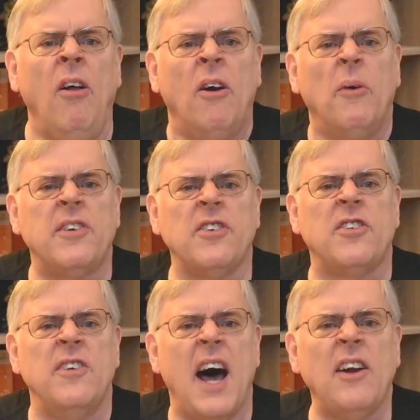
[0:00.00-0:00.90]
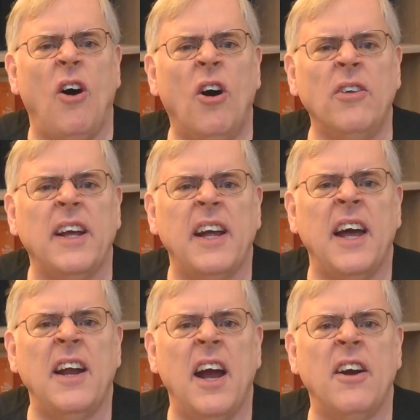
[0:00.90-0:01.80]
which is not only
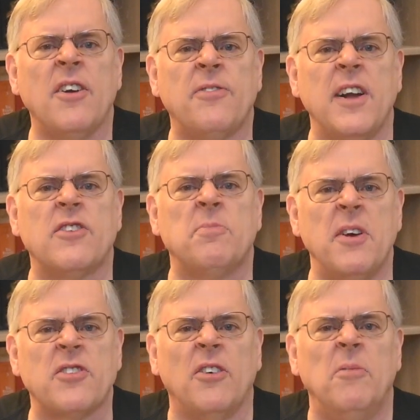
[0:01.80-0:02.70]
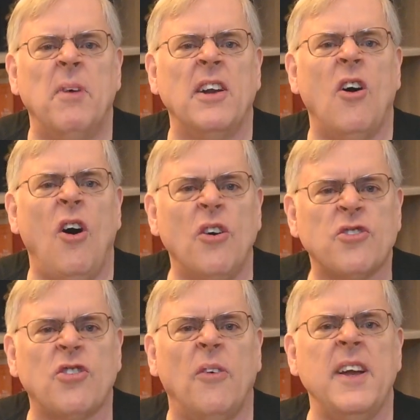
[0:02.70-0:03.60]
an air defense missile, but
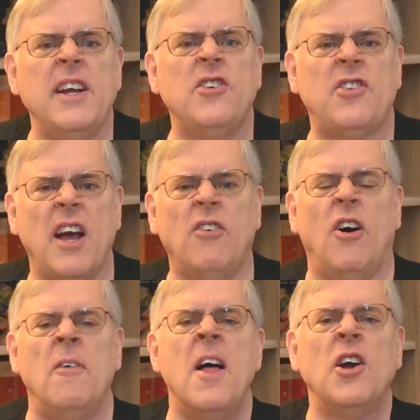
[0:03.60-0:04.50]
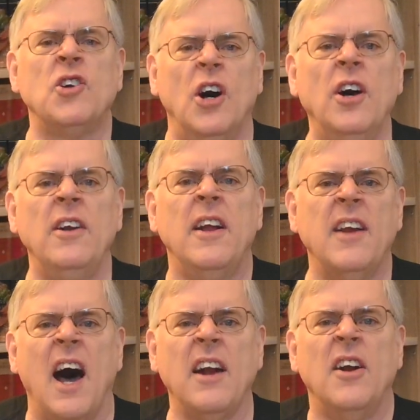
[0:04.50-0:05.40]
also, in general, could
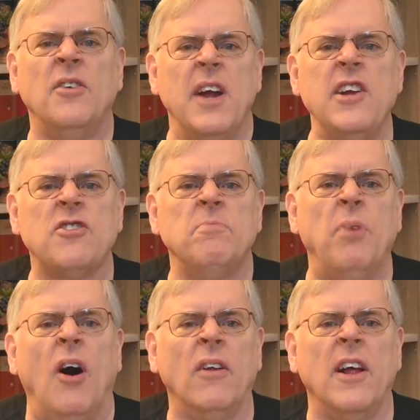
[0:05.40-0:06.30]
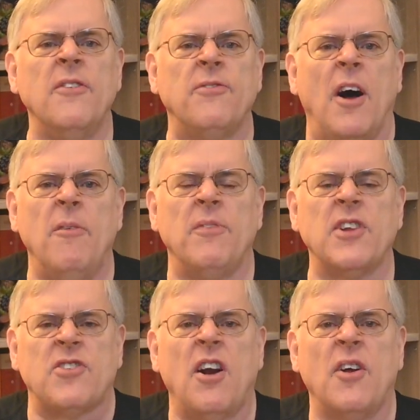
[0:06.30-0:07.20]
not reach Poland from
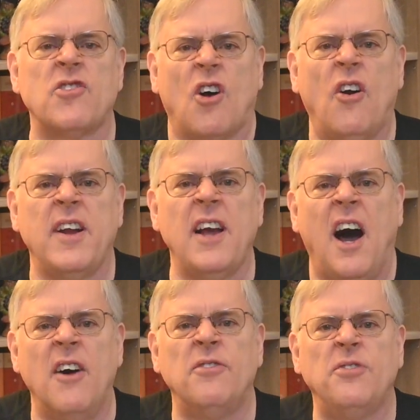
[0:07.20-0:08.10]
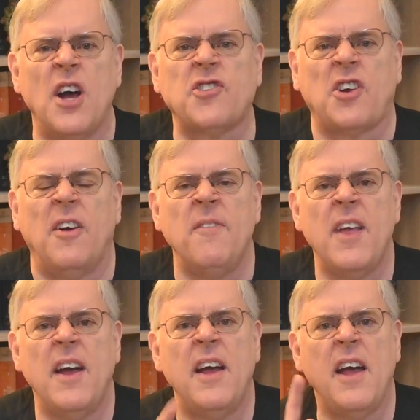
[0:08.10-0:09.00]
the territory of Russia."
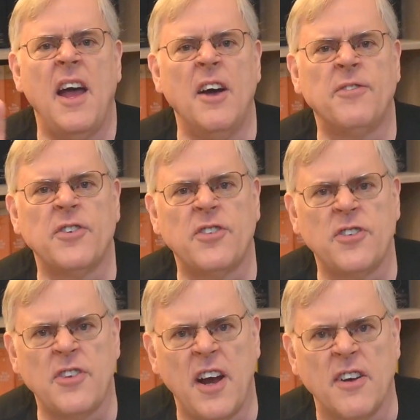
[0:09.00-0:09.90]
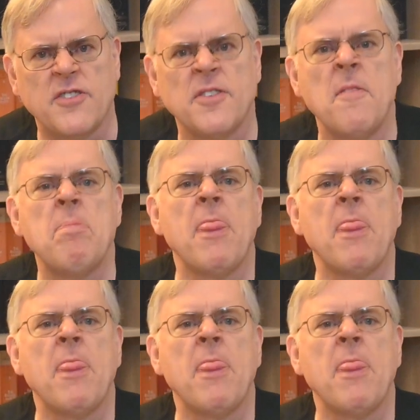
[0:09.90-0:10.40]
Emphasis theirs.